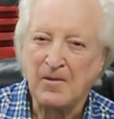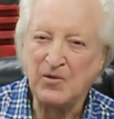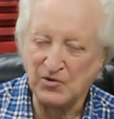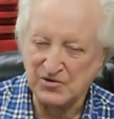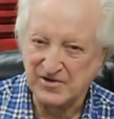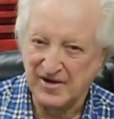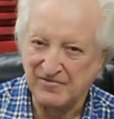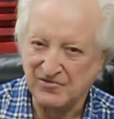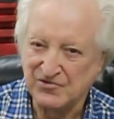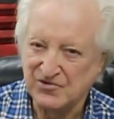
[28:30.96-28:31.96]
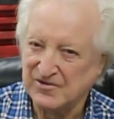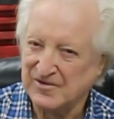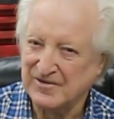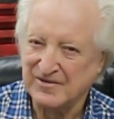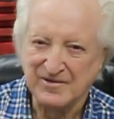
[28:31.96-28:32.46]
noise levels
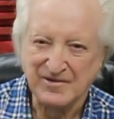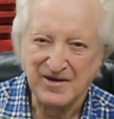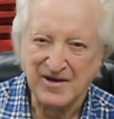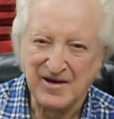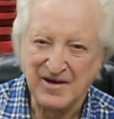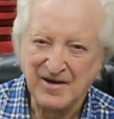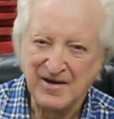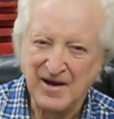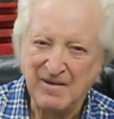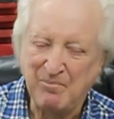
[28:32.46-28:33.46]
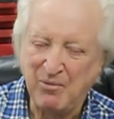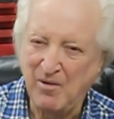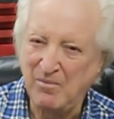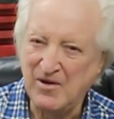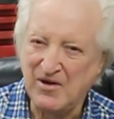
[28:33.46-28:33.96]
and
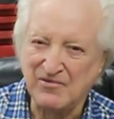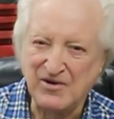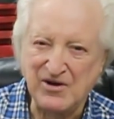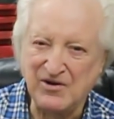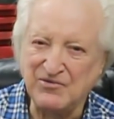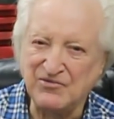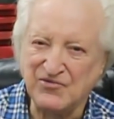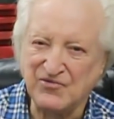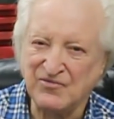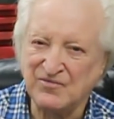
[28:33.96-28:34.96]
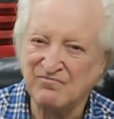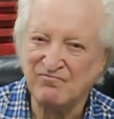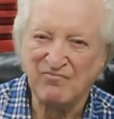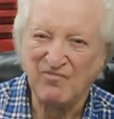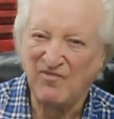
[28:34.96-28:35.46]
probably only lose
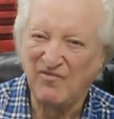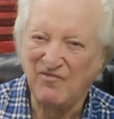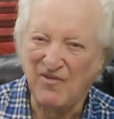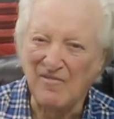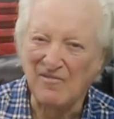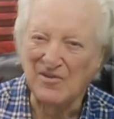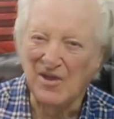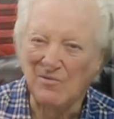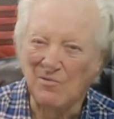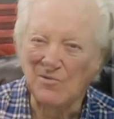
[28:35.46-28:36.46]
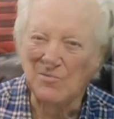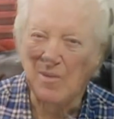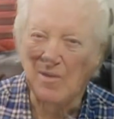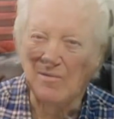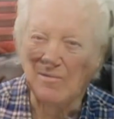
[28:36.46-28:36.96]
five or ten
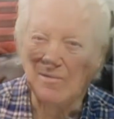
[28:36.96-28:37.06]
horsepower